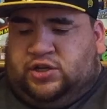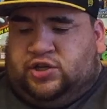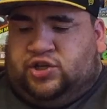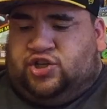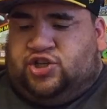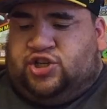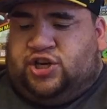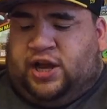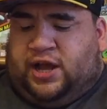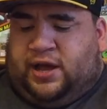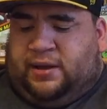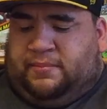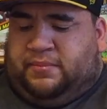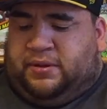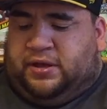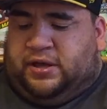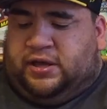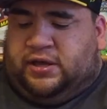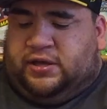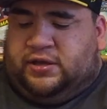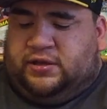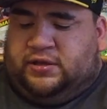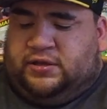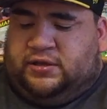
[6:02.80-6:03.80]
Jabba.
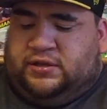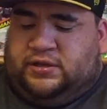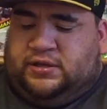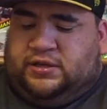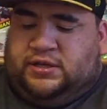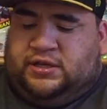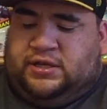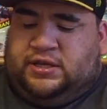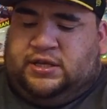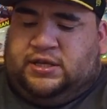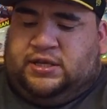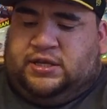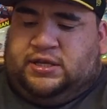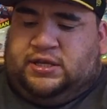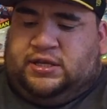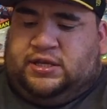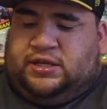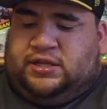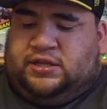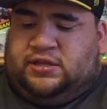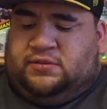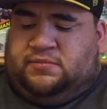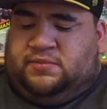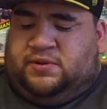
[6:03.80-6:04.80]

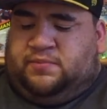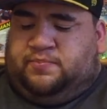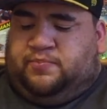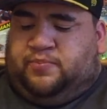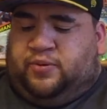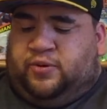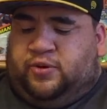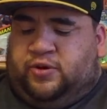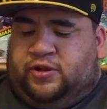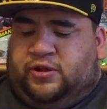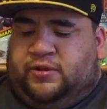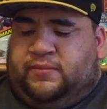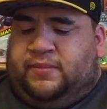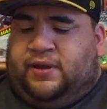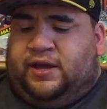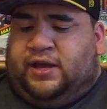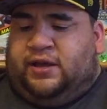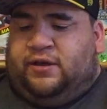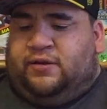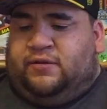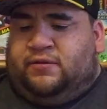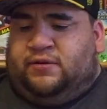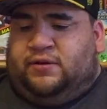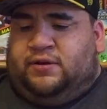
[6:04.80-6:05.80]
Let me pull him
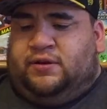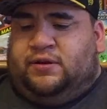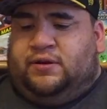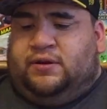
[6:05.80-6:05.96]
out.